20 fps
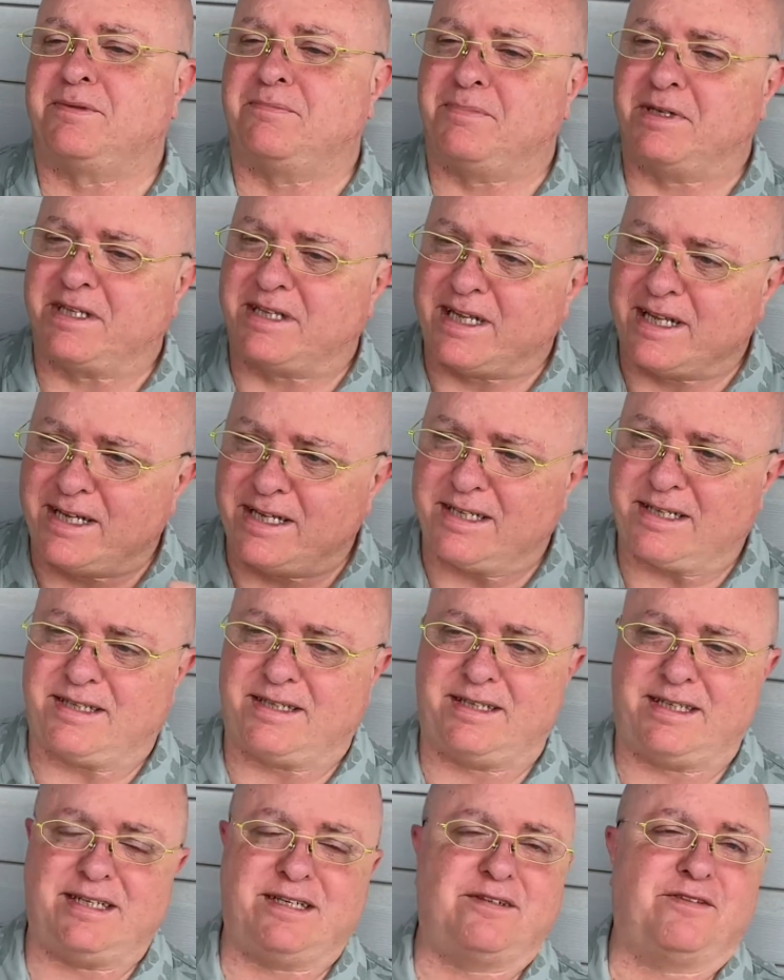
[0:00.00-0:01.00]
But it
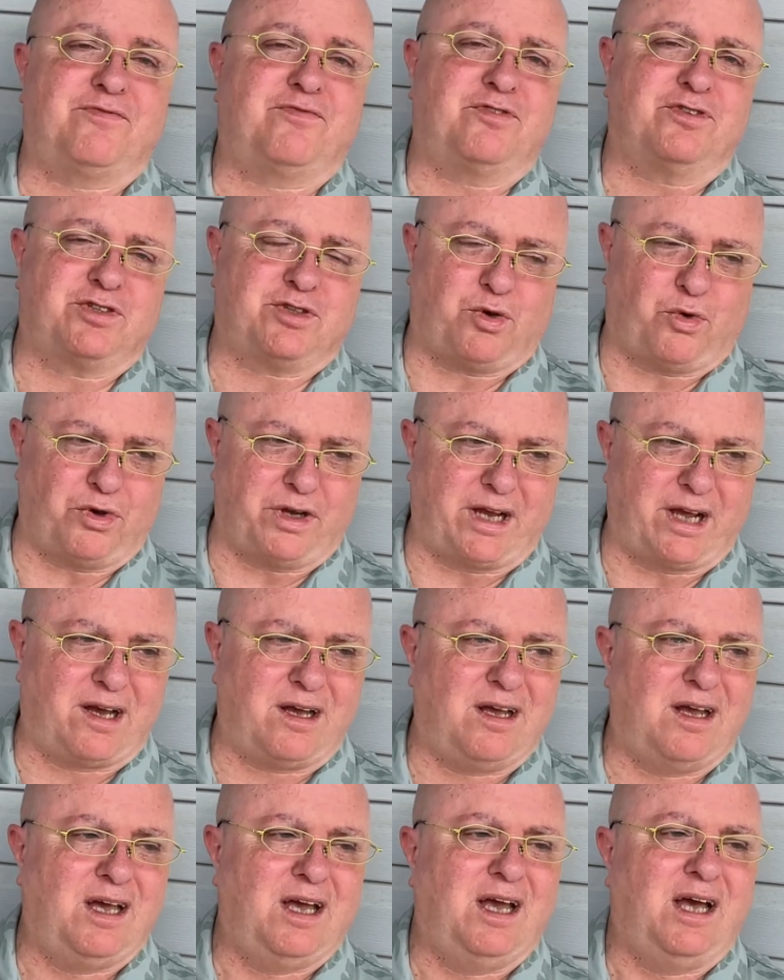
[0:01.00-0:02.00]
did for Sonia,